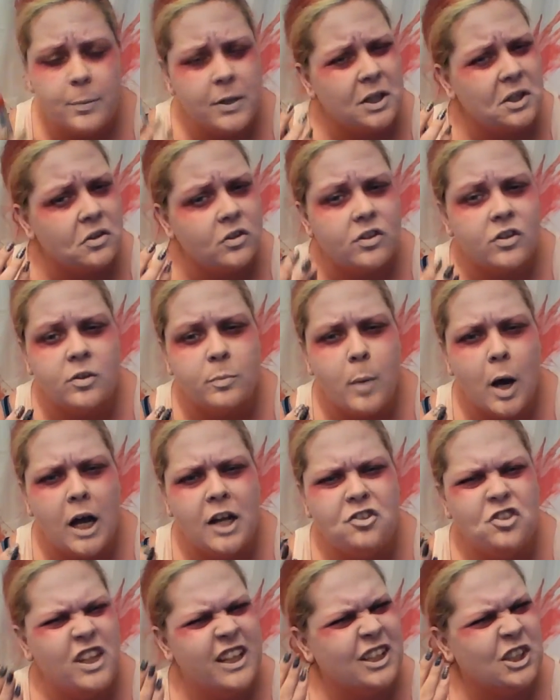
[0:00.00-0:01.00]
It could
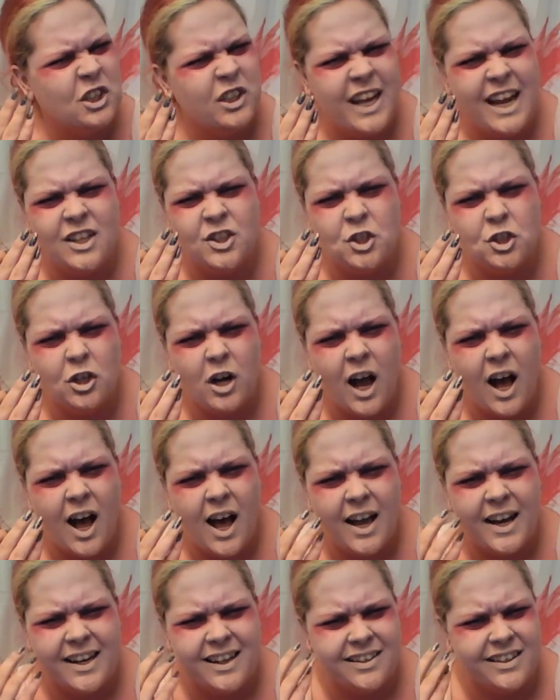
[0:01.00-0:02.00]
smudge, it could get in your
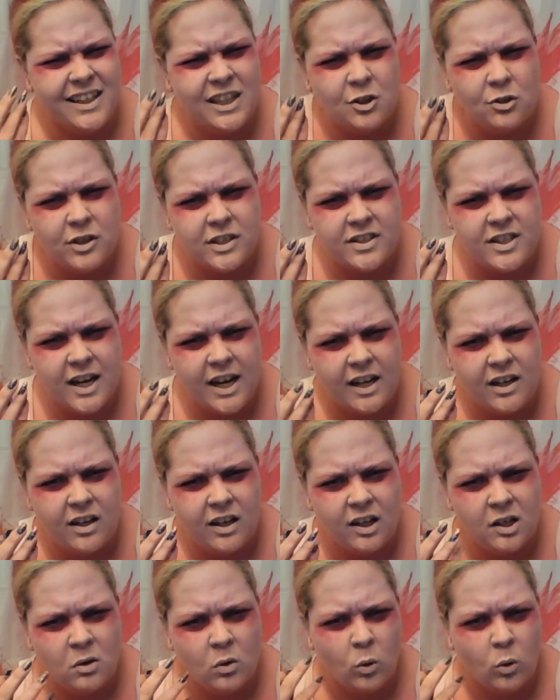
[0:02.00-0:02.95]
eye and irritate it,